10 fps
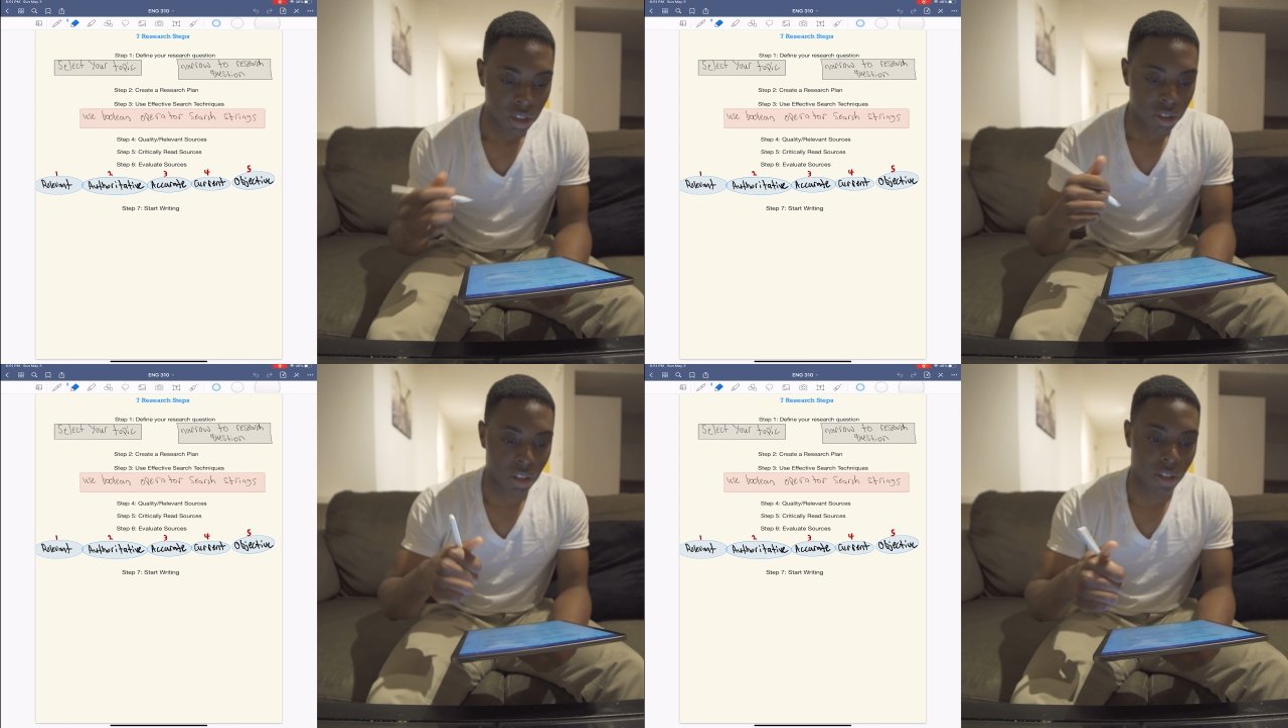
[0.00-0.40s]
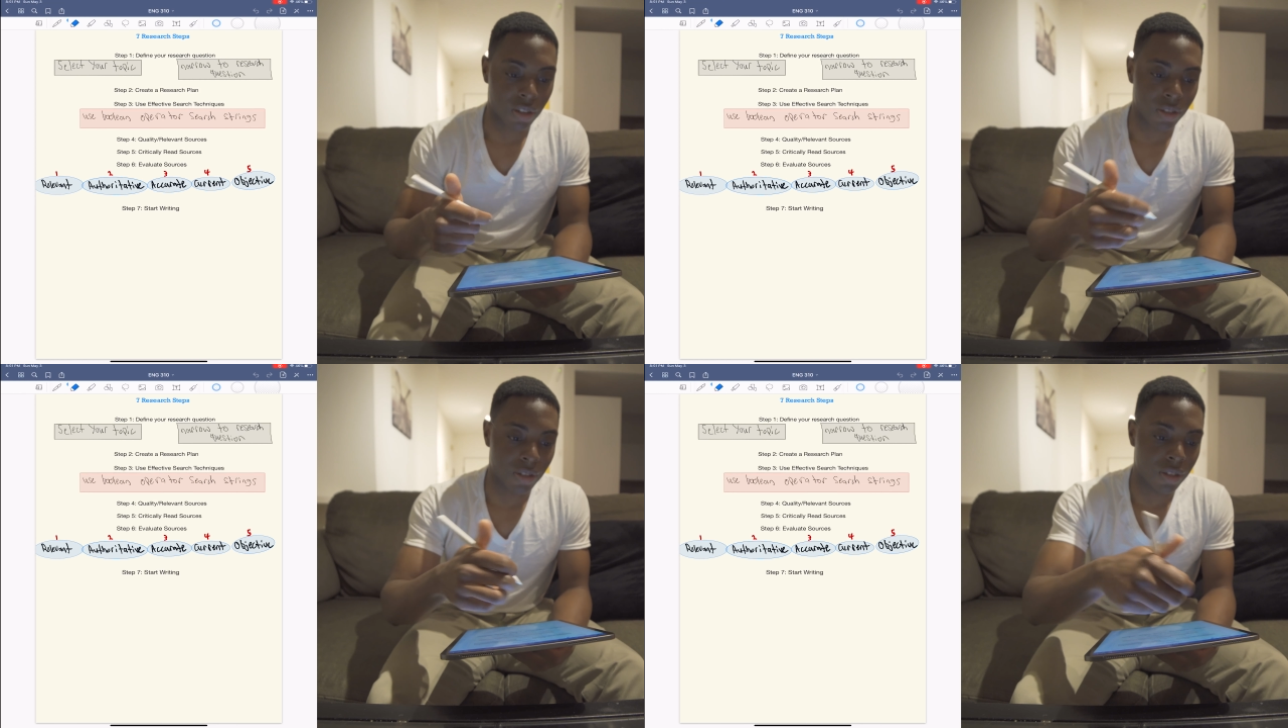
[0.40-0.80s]

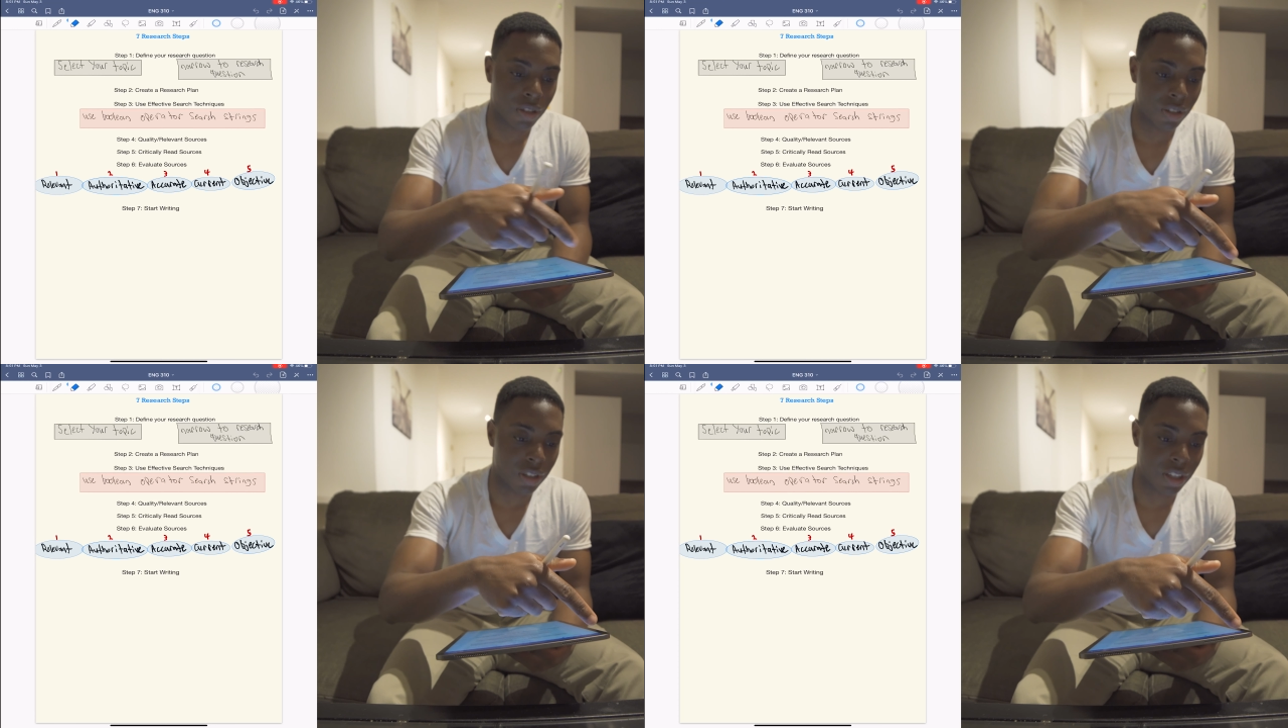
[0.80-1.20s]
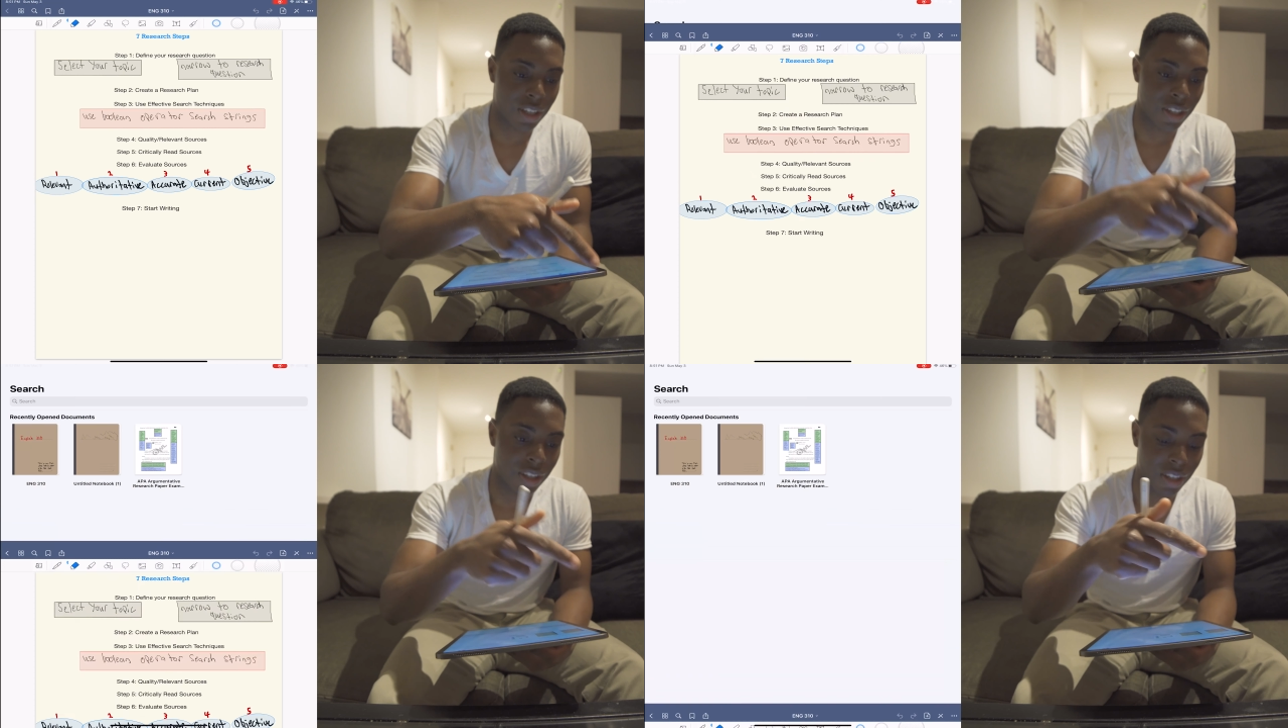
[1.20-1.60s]
So,
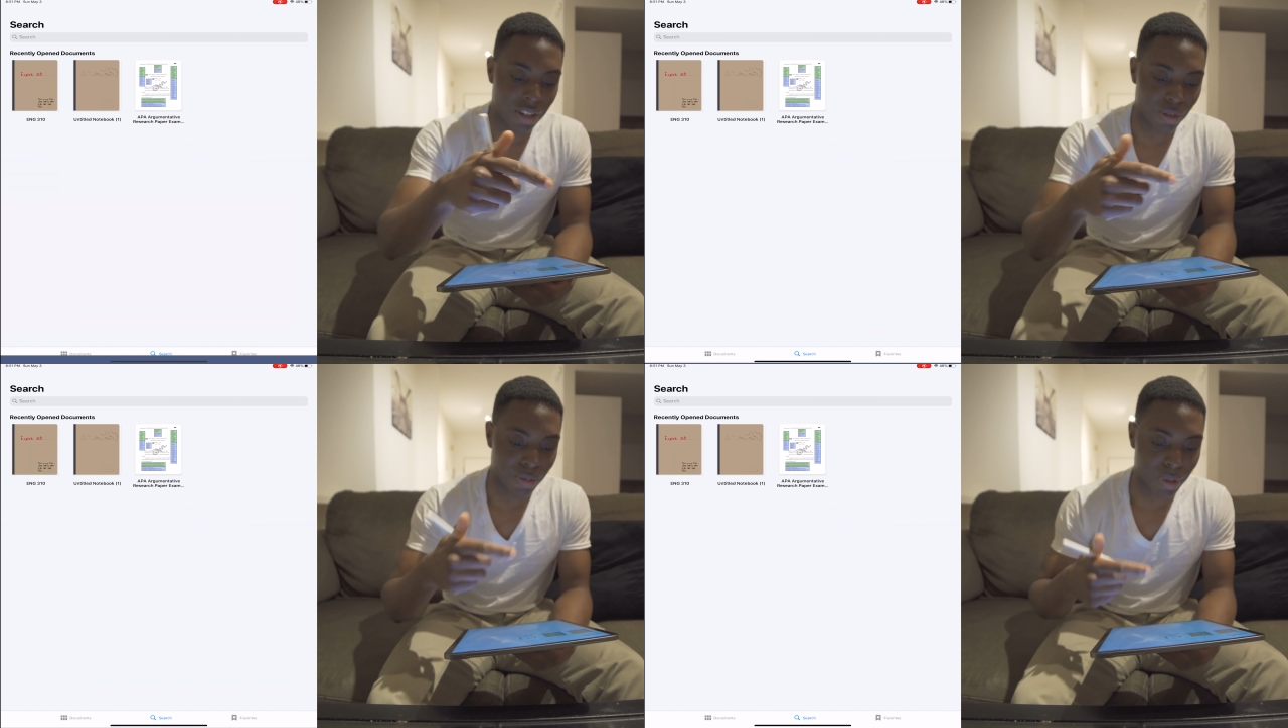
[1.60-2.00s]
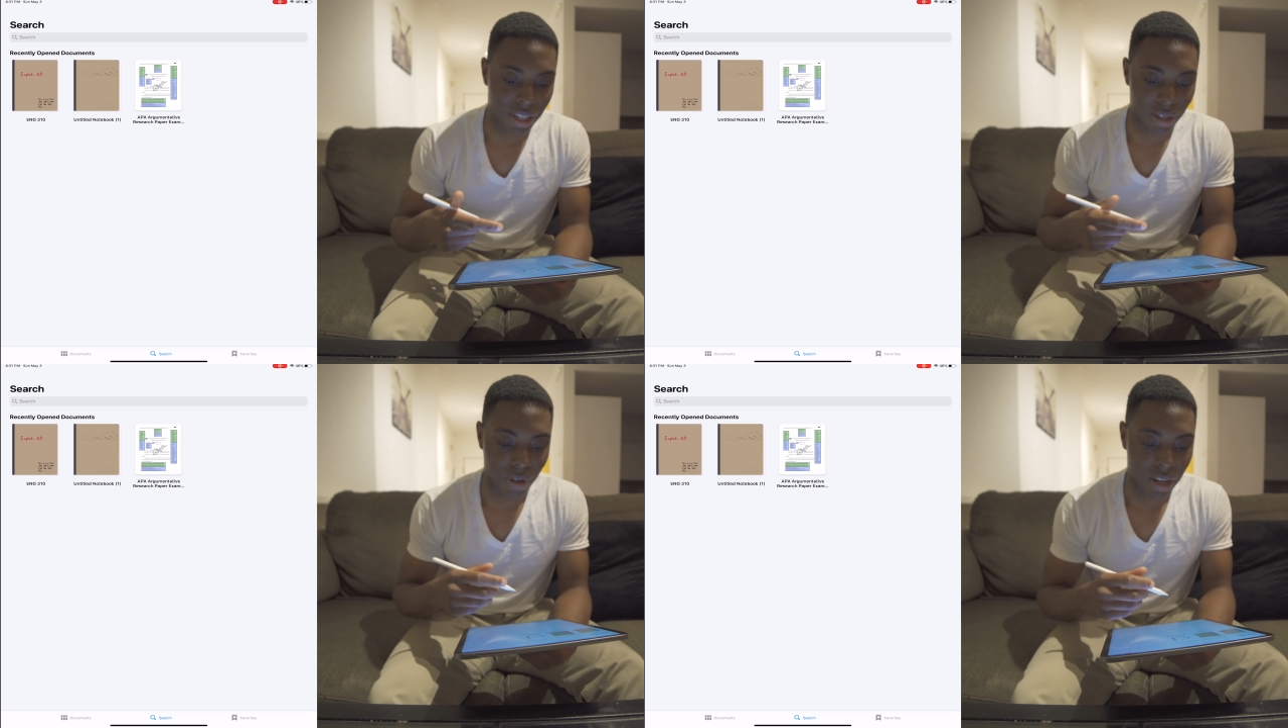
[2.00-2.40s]
okay, ignore my
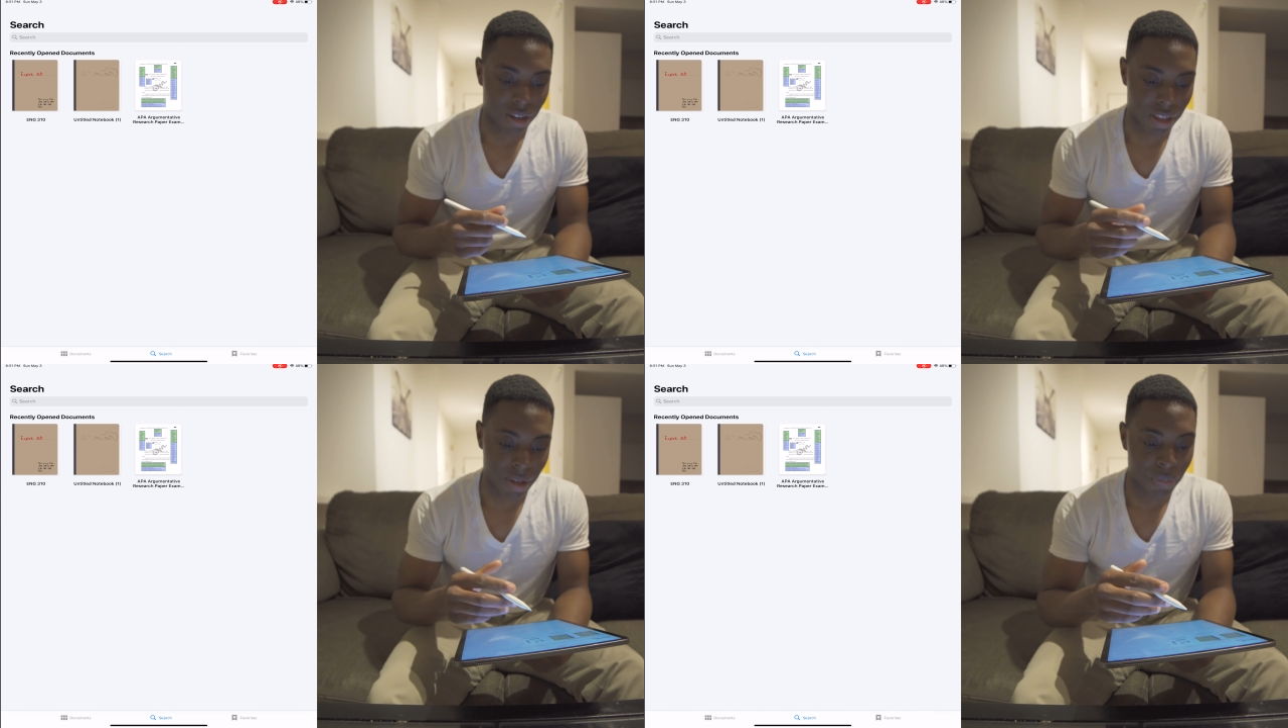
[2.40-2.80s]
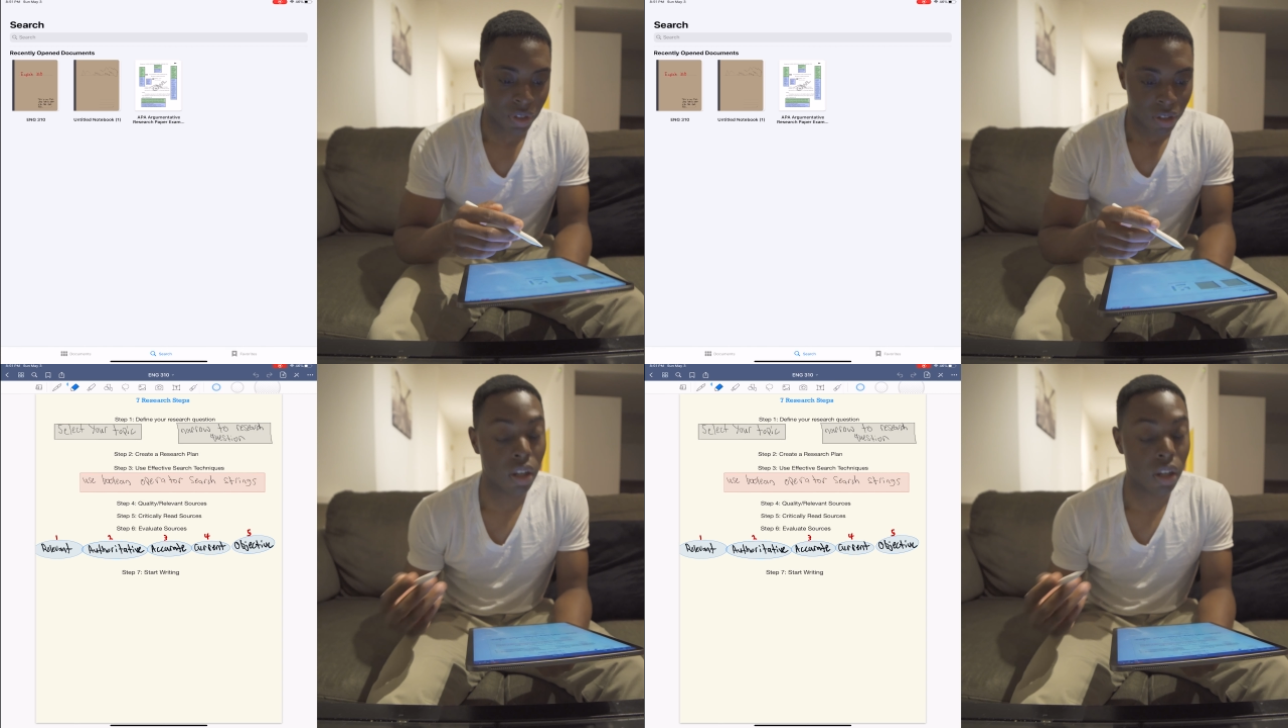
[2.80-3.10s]
handwriting in that.